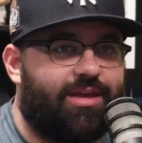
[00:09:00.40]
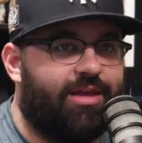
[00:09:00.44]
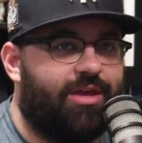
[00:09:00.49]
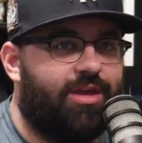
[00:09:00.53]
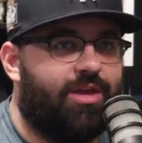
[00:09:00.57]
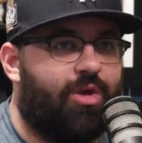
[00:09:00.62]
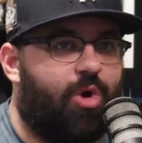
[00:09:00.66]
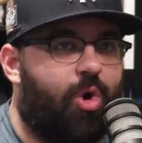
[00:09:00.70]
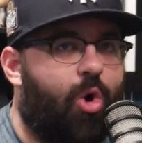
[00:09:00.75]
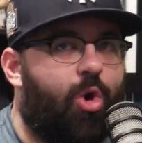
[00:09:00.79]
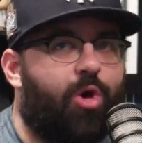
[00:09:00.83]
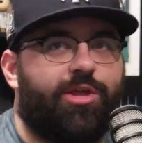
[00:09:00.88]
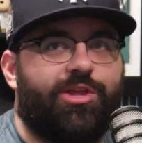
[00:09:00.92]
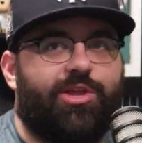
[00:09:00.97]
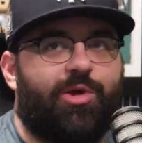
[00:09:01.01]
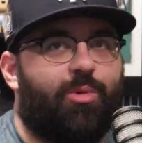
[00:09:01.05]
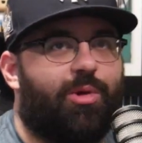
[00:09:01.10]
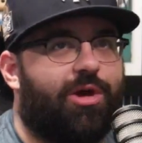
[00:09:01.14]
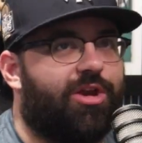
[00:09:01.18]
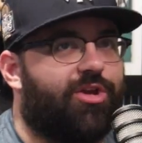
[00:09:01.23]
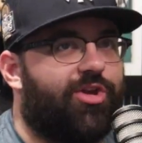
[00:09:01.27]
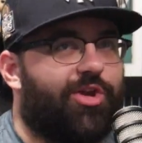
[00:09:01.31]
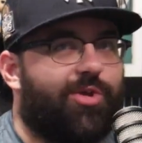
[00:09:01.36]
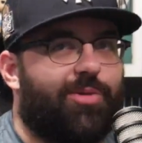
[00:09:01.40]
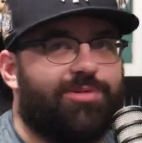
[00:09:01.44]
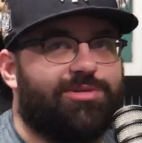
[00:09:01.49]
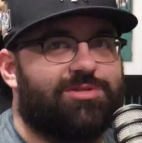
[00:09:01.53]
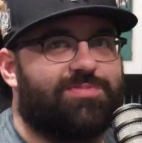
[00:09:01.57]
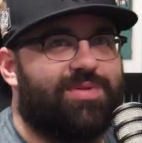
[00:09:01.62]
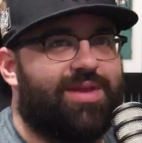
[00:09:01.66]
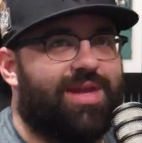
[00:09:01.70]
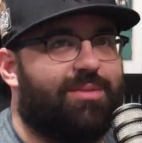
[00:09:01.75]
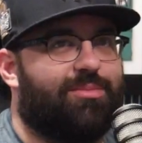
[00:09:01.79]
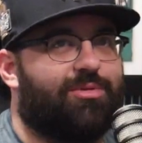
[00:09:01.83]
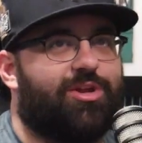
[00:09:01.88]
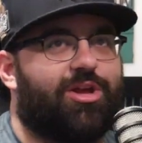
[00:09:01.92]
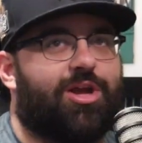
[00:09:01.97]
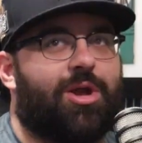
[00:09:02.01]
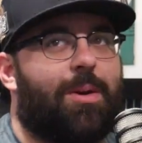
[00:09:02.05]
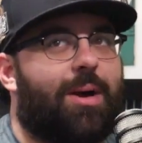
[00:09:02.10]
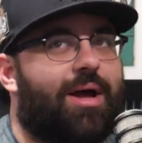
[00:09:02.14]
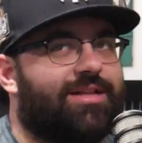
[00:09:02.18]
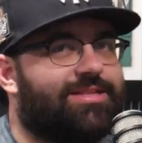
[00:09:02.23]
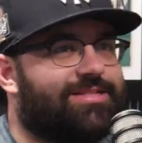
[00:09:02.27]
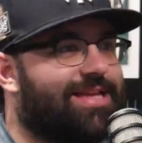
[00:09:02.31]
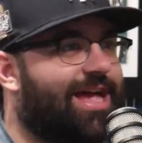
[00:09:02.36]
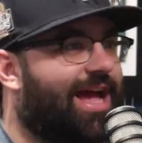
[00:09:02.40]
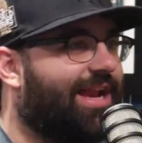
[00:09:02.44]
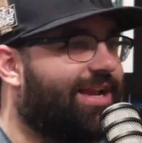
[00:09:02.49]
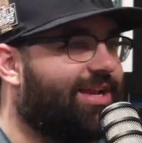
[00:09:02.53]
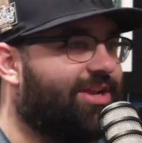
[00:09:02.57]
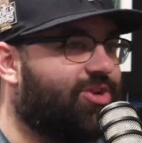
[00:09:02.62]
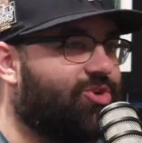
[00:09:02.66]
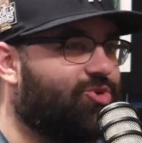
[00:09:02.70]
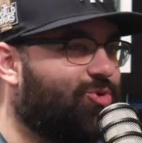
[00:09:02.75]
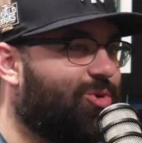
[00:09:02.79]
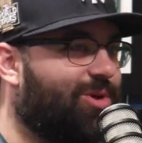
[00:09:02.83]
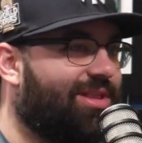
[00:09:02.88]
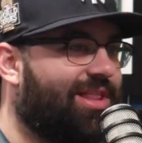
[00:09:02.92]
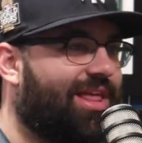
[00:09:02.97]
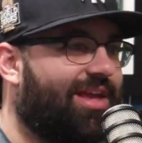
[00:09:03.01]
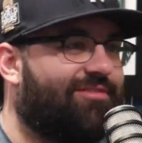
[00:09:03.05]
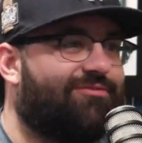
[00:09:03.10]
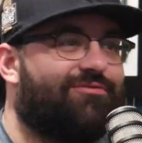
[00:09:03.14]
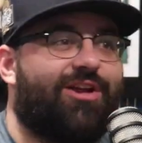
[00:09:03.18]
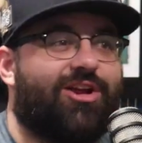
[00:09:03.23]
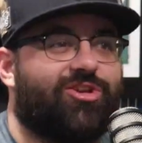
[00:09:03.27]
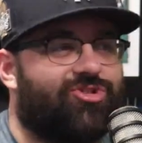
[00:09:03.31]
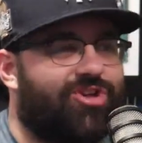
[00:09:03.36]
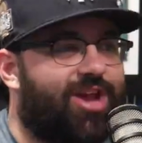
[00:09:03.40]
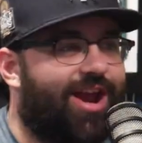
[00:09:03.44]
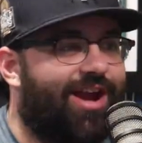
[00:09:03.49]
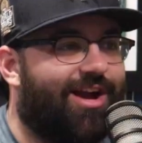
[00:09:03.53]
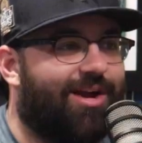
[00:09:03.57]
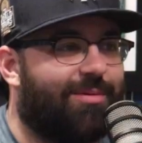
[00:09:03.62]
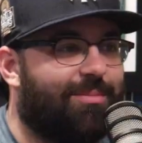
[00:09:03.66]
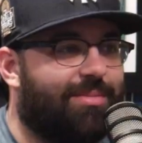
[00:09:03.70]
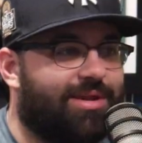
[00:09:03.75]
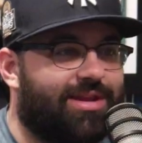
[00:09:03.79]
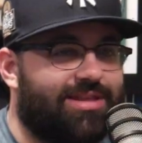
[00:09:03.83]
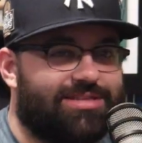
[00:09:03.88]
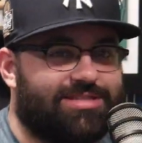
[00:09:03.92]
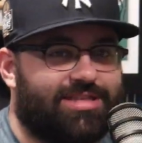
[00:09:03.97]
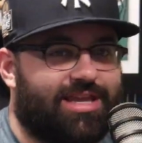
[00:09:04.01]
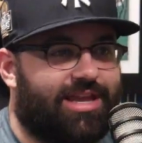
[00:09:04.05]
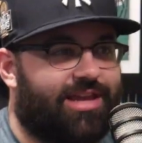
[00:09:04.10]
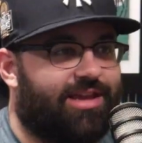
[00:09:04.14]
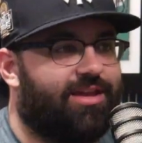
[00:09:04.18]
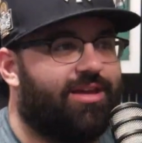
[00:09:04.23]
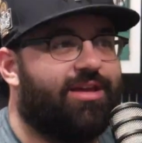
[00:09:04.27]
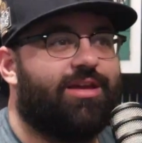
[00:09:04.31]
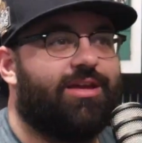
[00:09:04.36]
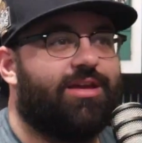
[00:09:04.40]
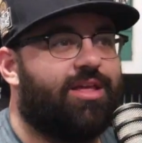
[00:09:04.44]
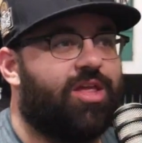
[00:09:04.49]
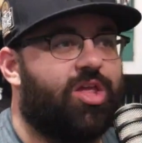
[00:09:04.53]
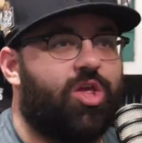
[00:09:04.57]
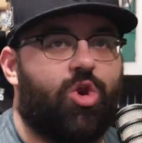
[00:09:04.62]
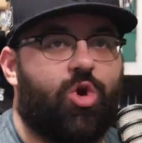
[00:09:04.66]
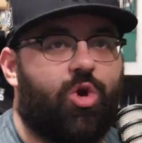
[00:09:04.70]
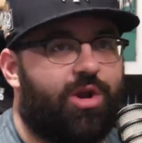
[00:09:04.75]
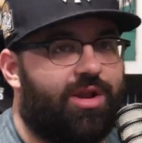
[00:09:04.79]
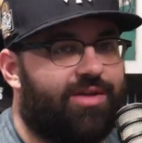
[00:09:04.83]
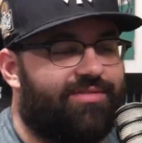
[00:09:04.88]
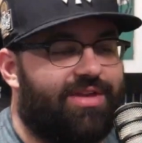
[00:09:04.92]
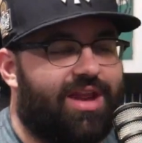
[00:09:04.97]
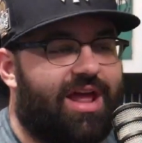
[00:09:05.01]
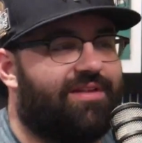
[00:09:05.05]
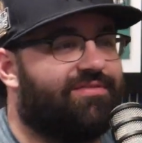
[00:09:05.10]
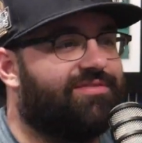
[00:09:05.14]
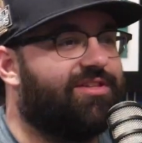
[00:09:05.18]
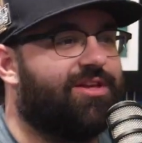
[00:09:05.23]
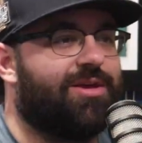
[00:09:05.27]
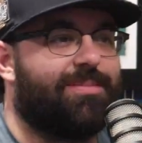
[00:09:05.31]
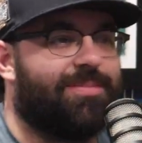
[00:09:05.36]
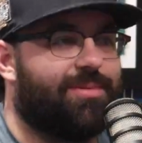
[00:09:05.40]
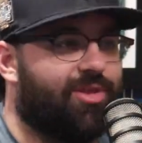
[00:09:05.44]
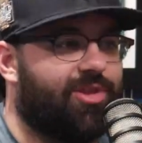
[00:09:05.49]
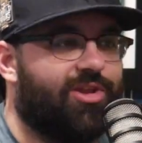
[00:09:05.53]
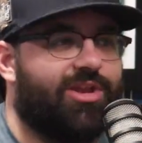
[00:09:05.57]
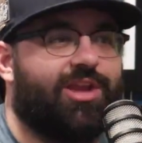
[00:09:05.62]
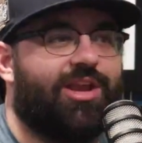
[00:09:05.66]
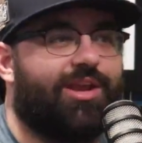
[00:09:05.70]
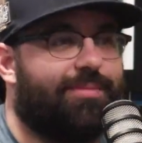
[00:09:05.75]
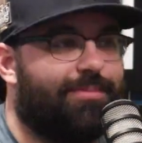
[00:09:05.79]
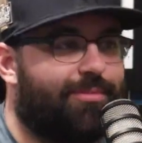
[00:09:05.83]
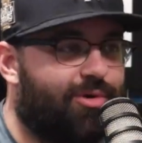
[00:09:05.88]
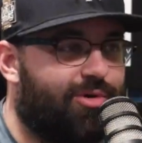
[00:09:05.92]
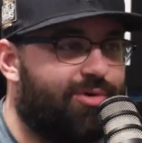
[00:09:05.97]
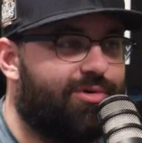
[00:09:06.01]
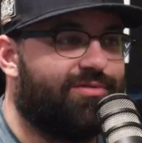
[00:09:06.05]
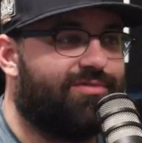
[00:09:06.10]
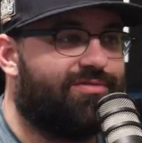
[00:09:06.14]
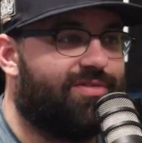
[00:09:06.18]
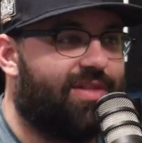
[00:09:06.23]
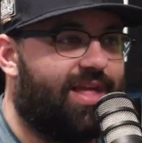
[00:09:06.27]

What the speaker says: all you want to do is be able to go outside and enjoy like fresh air, but it's like you don't even have the ability to move.